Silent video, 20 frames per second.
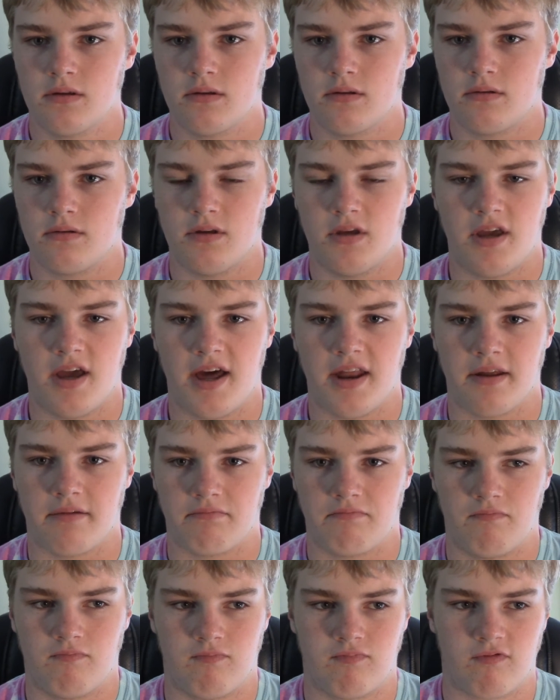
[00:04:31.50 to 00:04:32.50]
you
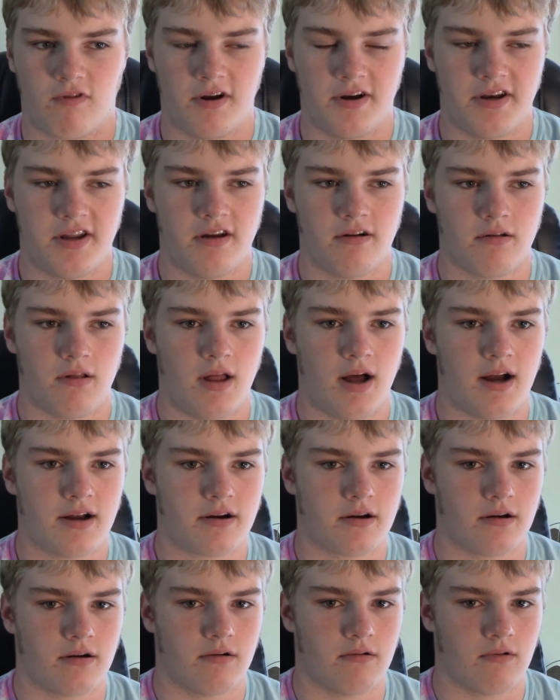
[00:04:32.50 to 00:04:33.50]
gotta run to your
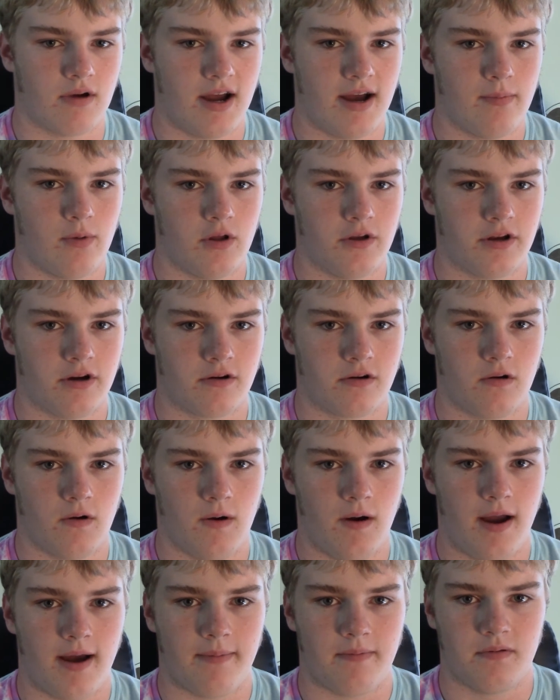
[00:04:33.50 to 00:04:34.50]
locker, grab all your
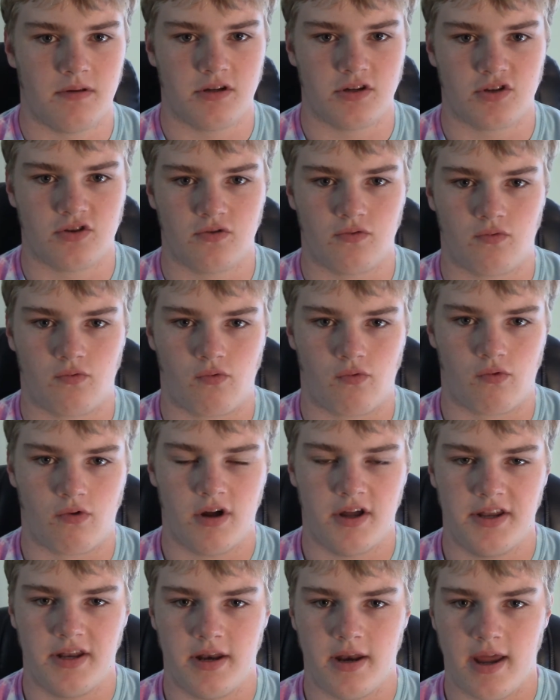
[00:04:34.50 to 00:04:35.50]
crap, and just
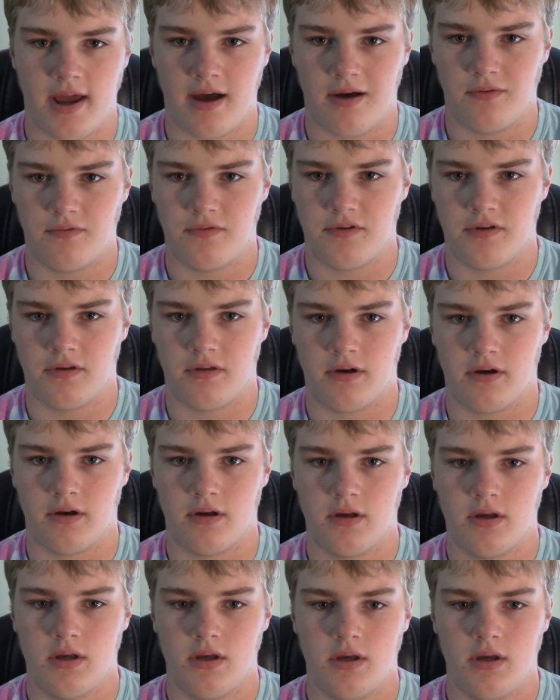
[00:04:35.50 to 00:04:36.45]
run down to the